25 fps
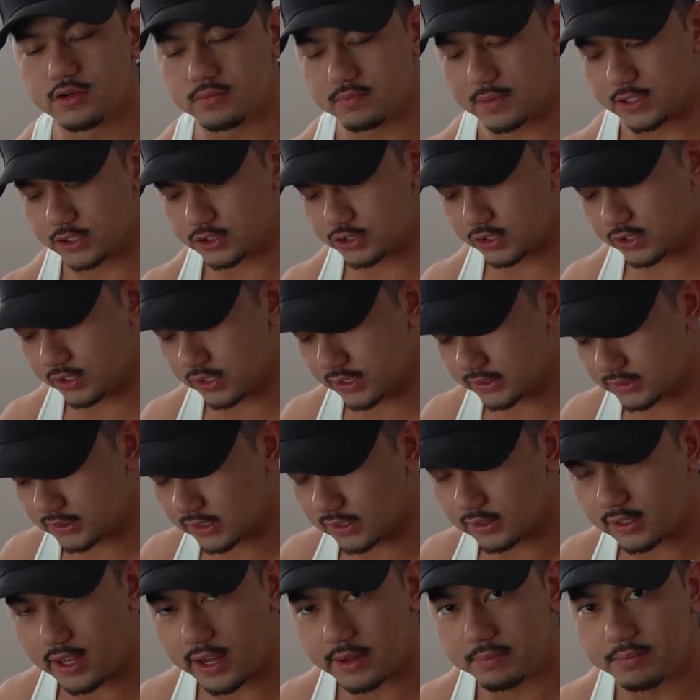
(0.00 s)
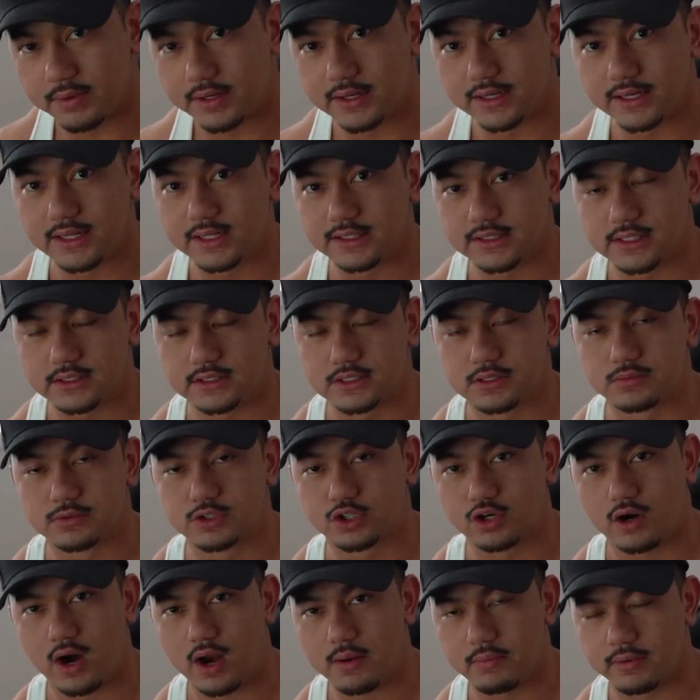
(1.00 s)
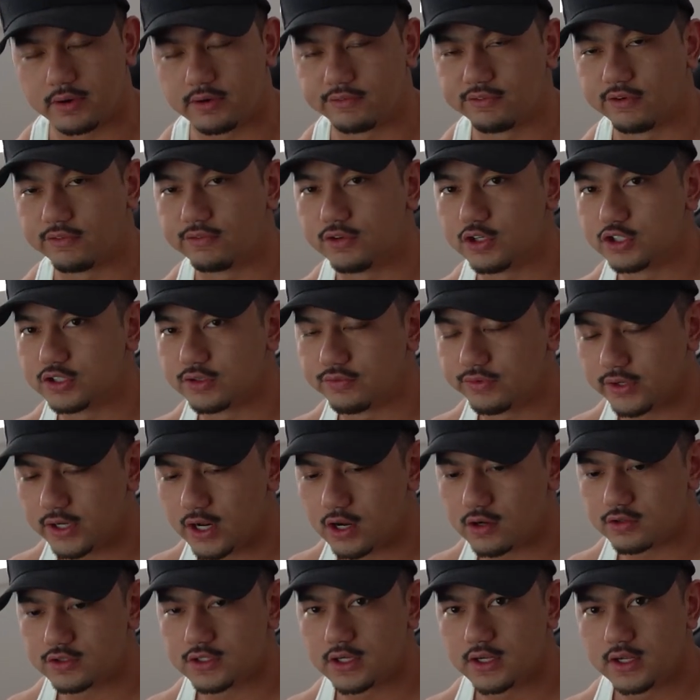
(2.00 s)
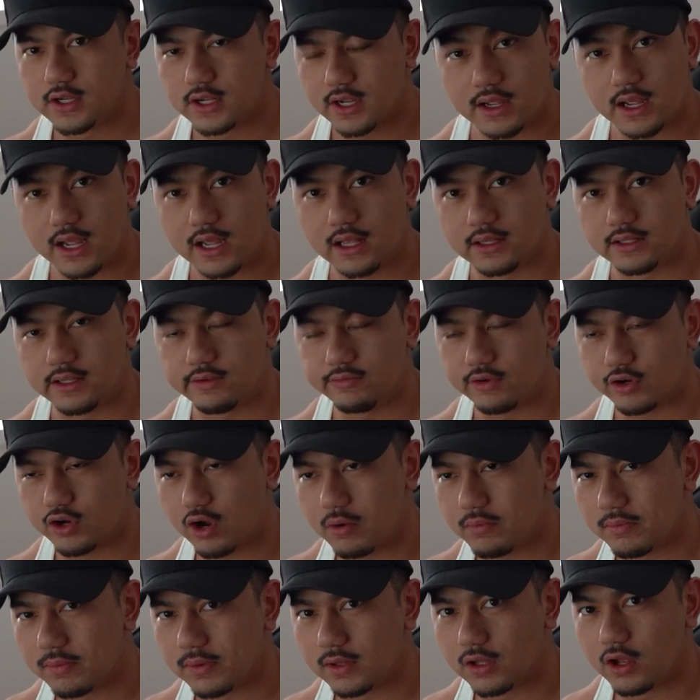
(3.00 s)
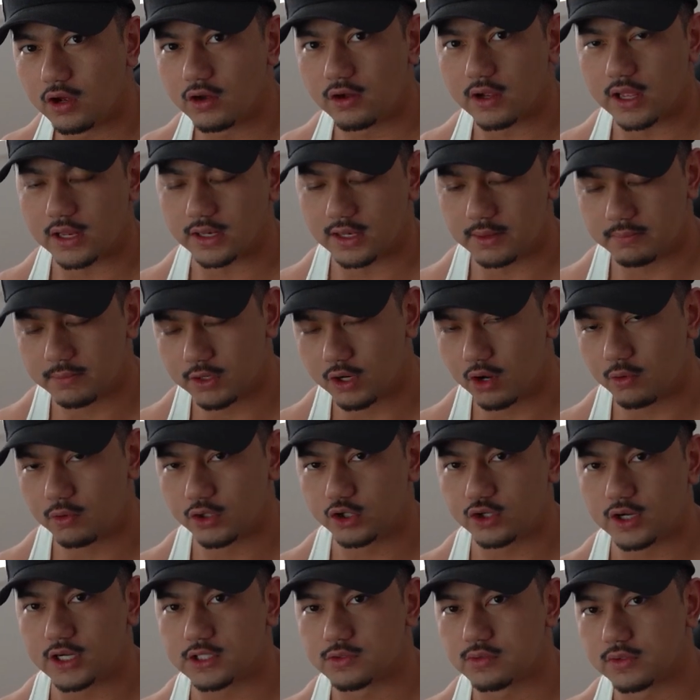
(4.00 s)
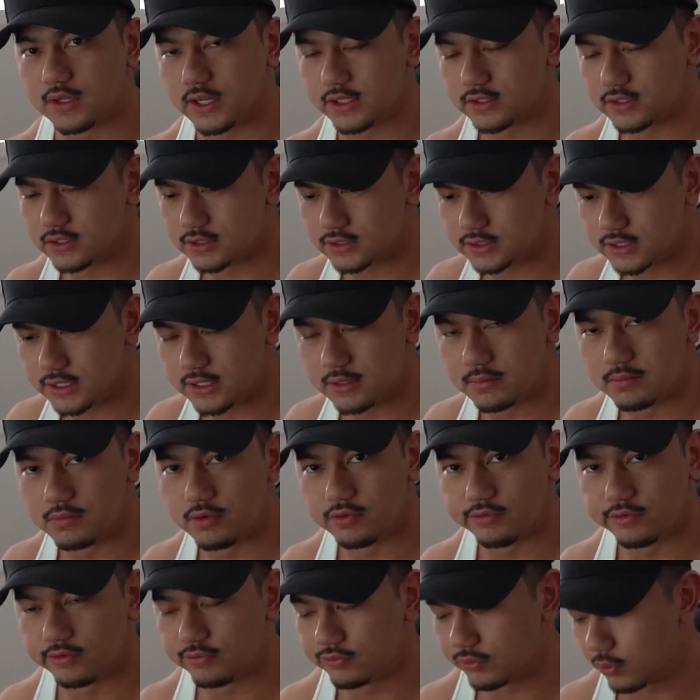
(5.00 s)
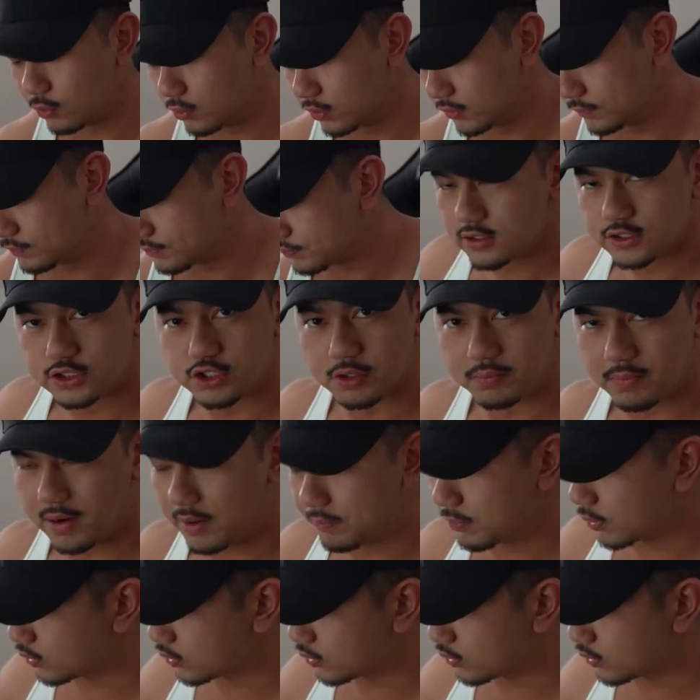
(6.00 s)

it, make sure you hit the like button, hit the subscribe button for future videos, and leave a comment below and let me know what you guys would like to see moving forward. So my